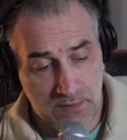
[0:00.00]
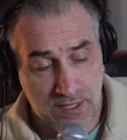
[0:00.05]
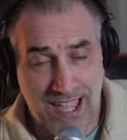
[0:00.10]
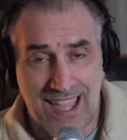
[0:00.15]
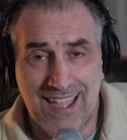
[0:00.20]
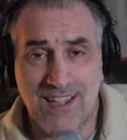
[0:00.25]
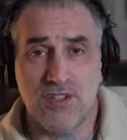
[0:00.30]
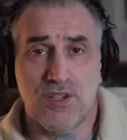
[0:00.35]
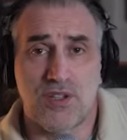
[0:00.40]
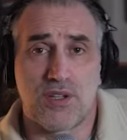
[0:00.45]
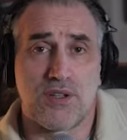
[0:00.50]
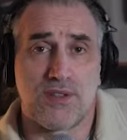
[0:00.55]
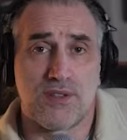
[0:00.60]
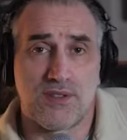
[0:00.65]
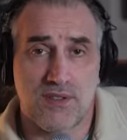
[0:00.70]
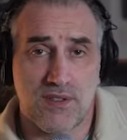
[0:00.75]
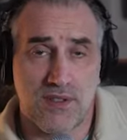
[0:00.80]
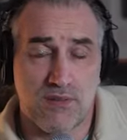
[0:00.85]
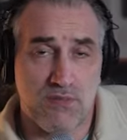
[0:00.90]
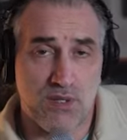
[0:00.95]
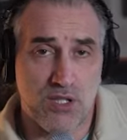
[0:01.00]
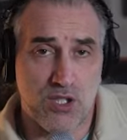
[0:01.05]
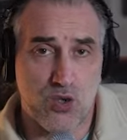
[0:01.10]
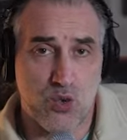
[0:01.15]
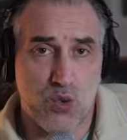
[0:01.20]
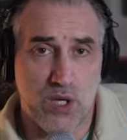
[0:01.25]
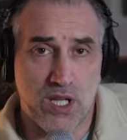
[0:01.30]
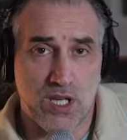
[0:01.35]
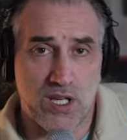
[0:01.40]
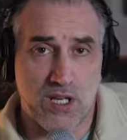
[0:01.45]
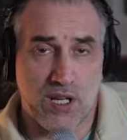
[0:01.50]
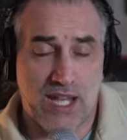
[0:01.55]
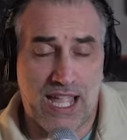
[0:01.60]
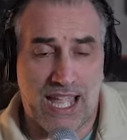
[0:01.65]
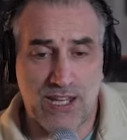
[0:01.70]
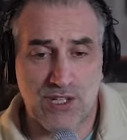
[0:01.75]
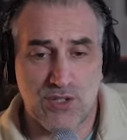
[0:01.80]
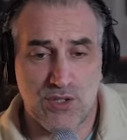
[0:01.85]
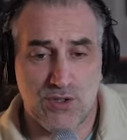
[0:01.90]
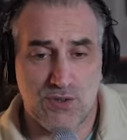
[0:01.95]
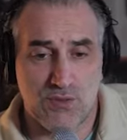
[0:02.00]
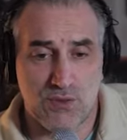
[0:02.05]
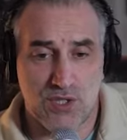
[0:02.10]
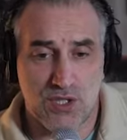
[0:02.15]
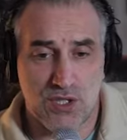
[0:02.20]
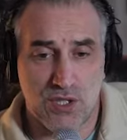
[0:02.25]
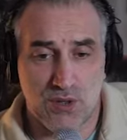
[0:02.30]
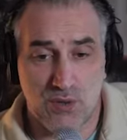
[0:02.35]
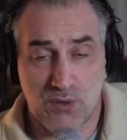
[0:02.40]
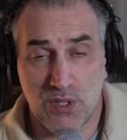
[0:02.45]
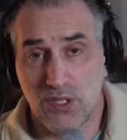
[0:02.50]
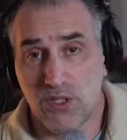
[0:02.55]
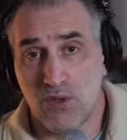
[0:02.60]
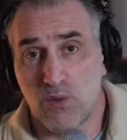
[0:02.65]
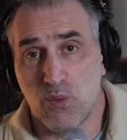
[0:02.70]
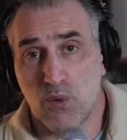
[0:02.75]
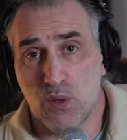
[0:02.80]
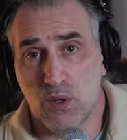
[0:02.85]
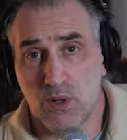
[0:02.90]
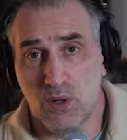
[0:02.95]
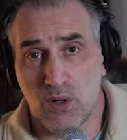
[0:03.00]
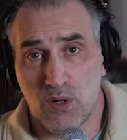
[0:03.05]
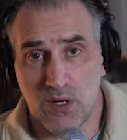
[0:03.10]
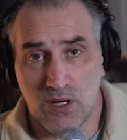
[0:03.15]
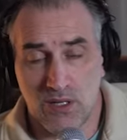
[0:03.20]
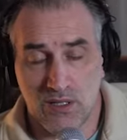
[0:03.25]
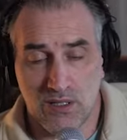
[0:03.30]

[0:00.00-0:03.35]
tensions in between the countries which they already were